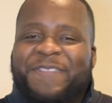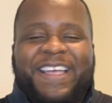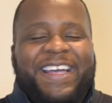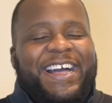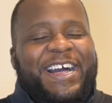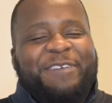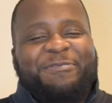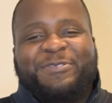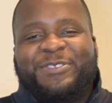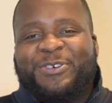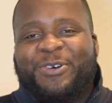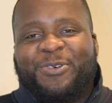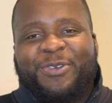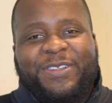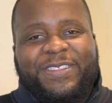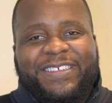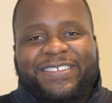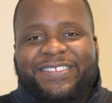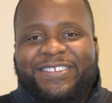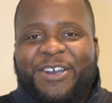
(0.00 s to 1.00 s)
I'm
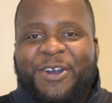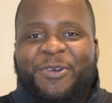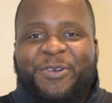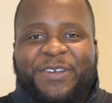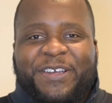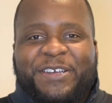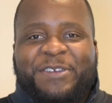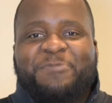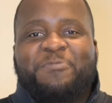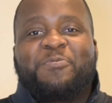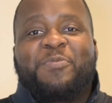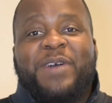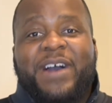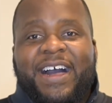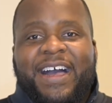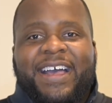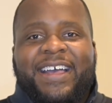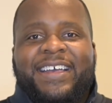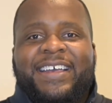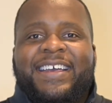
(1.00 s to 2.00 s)
totally joking,
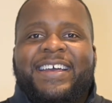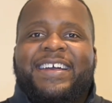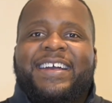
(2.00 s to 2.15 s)
but